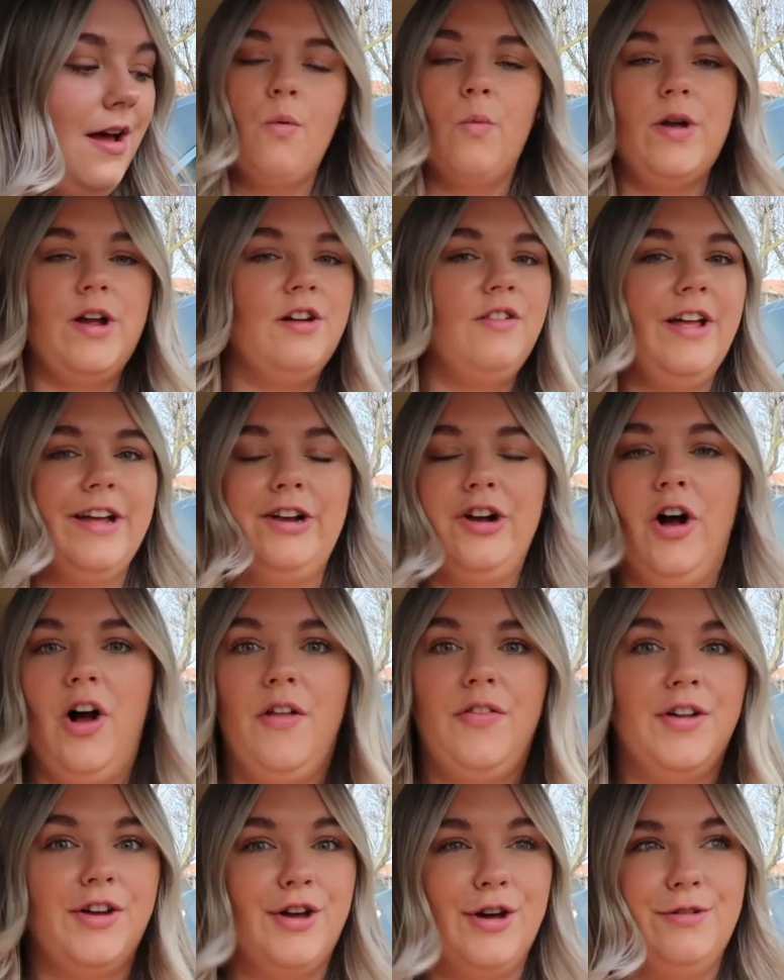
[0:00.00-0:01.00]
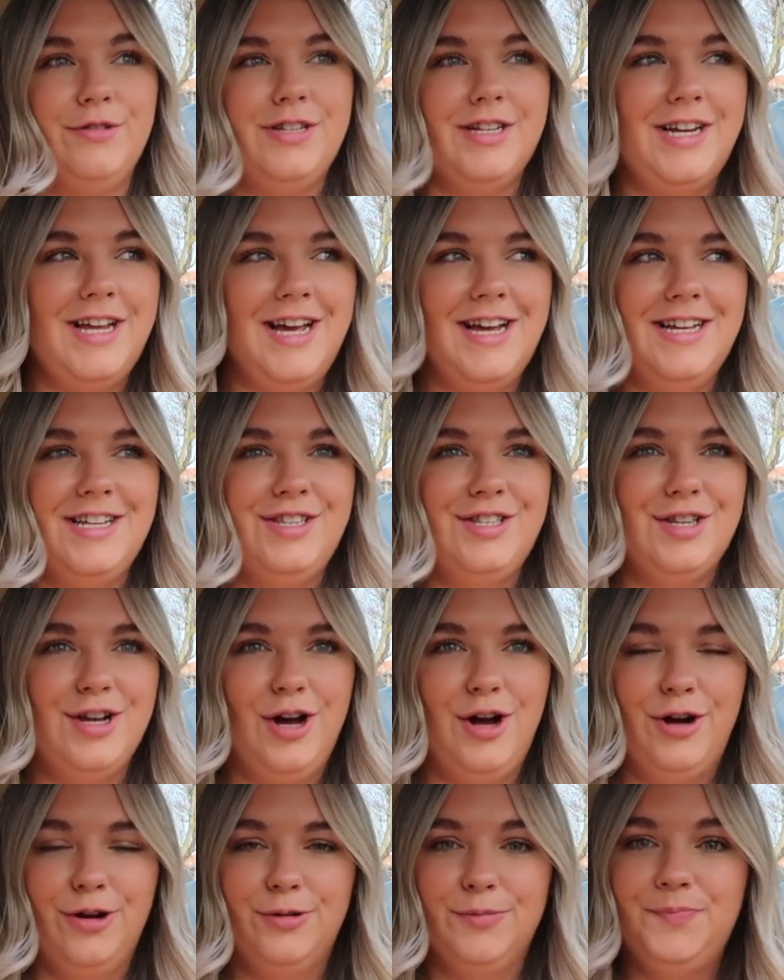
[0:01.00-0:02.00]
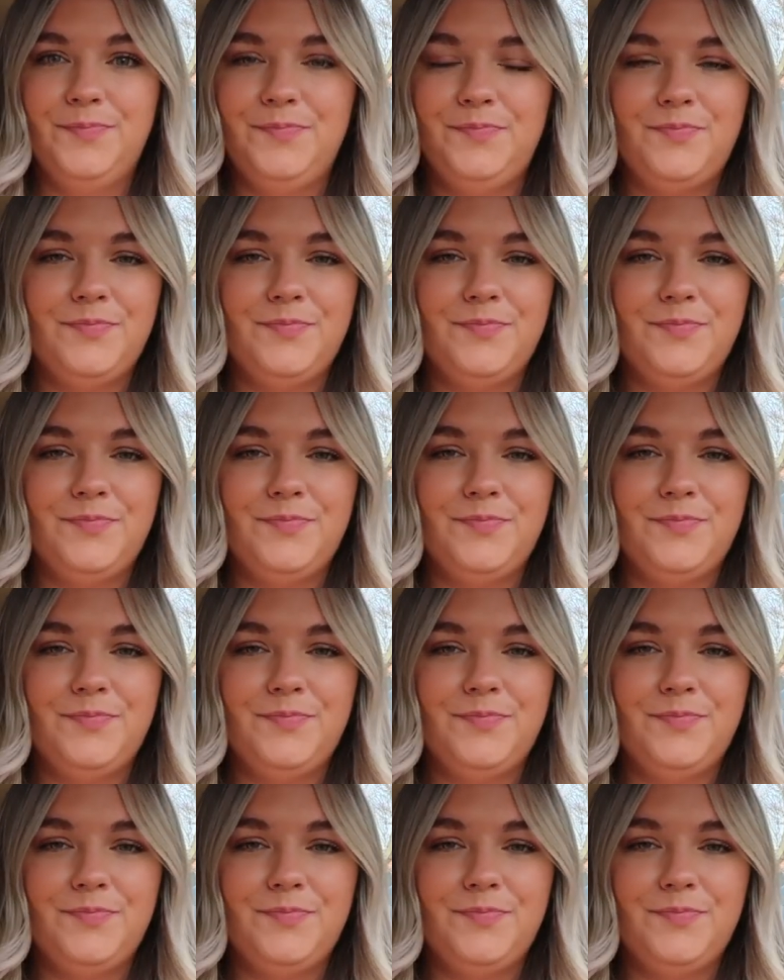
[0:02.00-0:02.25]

we are like on the go today so